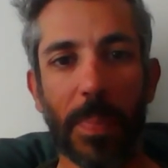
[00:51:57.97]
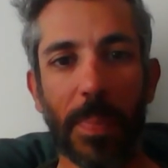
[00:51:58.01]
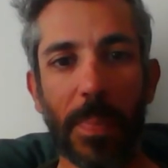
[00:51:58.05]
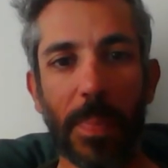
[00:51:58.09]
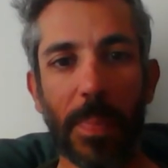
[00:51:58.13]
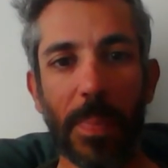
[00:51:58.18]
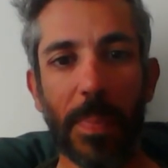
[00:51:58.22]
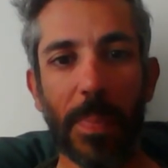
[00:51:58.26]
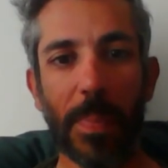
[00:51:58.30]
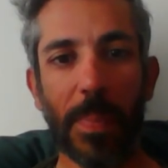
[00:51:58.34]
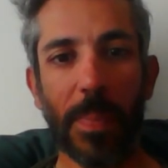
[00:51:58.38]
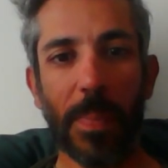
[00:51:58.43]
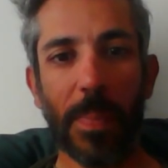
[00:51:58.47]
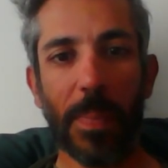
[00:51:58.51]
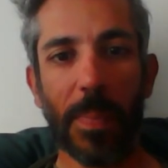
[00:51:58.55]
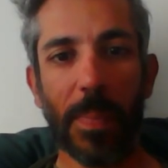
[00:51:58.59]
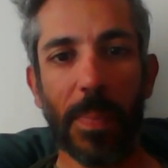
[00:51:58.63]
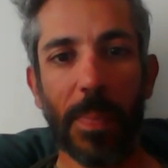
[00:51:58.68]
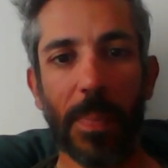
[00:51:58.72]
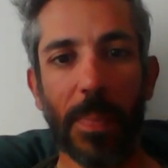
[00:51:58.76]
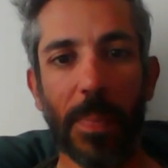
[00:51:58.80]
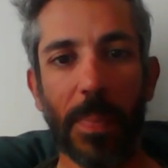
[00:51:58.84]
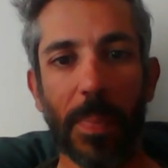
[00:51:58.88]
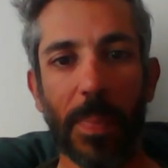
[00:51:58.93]

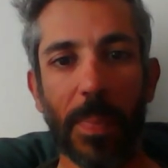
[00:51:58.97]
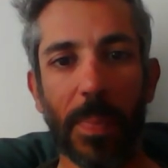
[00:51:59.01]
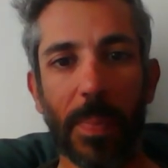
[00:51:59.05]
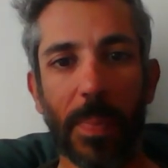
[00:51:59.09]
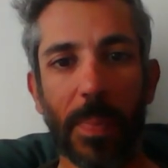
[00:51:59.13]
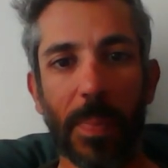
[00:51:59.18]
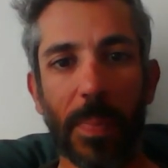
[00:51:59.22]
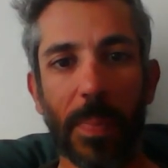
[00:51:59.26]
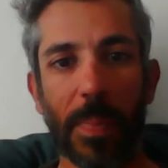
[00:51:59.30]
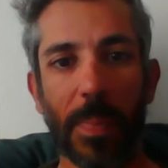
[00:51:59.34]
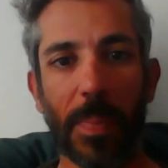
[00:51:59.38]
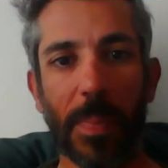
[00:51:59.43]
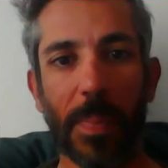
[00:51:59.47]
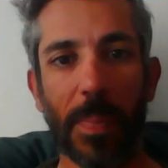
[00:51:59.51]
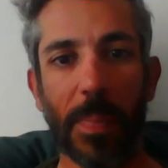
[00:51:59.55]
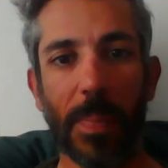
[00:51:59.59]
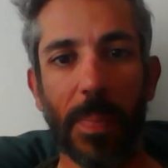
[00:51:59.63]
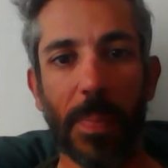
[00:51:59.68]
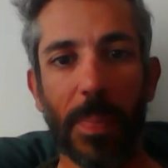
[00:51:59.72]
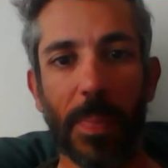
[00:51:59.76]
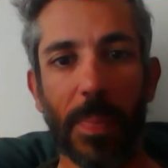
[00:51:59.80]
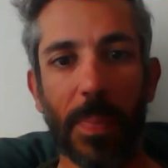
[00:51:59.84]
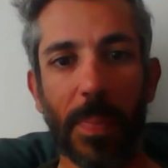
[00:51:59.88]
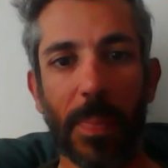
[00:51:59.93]
(silent)